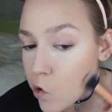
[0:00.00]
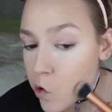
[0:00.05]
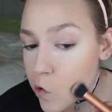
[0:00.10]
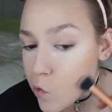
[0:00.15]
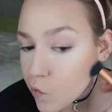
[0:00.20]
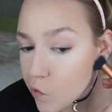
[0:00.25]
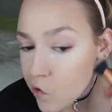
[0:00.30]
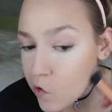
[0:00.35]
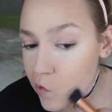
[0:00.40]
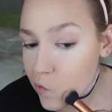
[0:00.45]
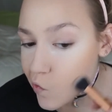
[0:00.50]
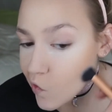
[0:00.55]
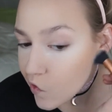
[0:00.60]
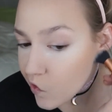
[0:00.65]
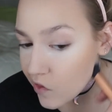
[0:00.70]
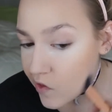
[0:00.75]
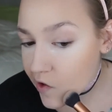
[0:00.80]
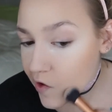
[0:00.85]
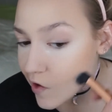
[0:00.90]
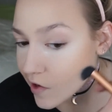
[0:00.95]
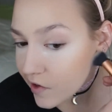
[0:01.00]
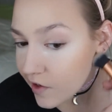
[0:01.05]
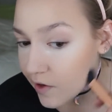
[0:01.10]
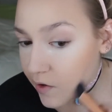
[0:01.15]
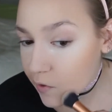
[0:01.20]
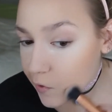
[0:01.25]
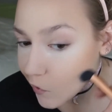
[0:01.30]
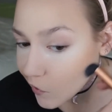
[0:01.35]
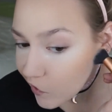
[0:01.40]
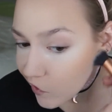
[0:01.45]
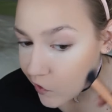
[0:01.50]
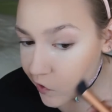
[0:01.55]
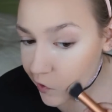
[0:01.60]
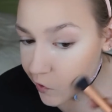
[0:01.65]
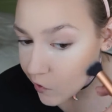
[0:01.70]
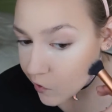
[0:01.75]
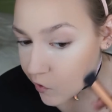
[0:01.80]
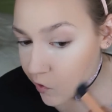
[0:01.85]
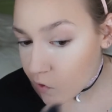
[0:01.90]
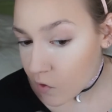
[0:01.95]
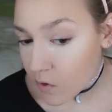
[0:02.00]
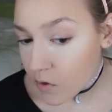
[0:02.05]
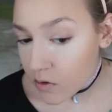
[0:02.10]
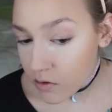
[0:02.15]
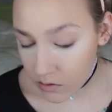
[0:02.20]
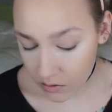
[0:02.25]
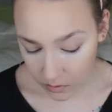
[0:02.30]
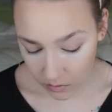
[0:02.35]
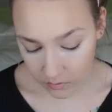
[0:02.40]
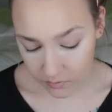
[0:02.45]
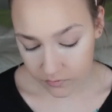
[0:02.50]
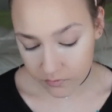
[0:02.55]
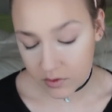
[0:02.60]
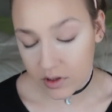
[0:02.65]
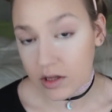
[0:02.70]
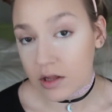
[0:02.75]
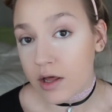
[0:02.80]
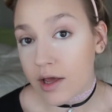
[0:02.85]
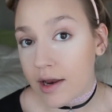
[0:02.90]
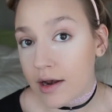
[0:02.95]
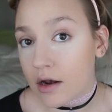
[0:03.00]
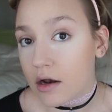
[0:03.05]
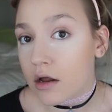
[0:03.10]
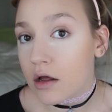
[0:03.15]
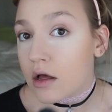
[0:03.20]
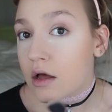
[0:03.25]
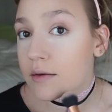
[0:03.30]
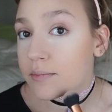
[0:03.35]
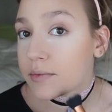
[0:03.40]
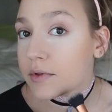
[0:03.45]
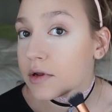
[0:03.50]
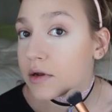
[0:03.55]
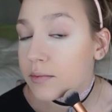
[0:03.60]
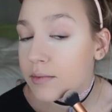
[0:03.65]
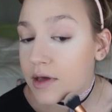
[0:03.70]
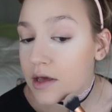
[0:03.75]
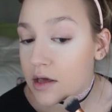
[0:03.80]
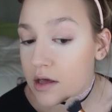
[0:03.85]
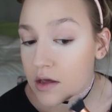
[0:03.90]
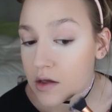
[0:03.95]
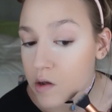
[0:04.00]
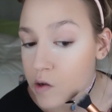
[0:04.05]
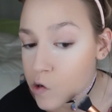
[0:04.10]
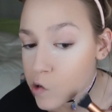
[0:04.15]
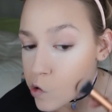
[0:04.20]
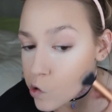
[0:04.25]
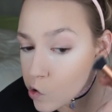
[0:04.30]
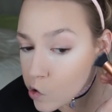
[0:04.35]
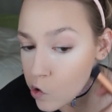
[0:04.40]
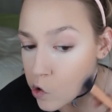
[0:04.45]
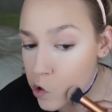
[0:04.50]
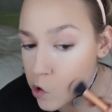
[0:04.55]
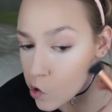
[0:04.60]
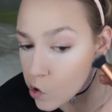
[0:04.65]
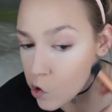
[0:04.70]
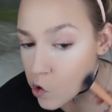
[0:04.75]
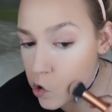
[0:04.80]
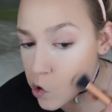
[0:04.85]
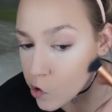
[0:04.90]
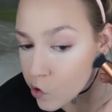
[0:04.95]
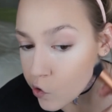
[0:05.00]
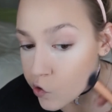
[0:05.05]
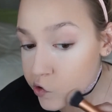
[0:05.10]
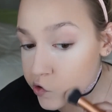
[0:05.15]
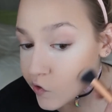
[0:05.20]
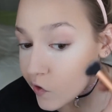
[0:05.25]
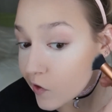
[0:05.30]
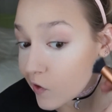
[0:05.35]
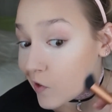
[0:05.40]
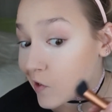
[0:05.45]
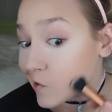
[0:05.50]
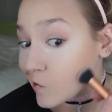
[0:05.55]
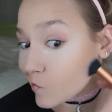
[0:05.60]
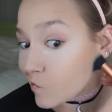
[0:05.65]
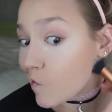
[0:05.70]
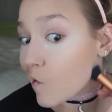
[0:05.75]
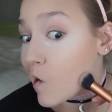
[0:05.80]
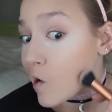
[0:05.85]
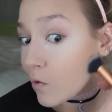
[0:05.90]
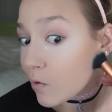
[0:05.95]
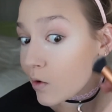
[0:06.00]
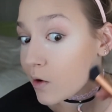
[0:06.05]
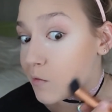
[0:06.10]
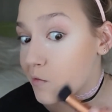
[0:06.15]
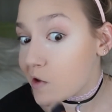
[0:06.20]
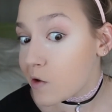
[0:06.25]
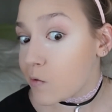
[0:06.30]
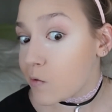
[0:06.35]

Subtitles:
I'm gonna run that down here. Hopefully lighten up a little bit. I do not want to be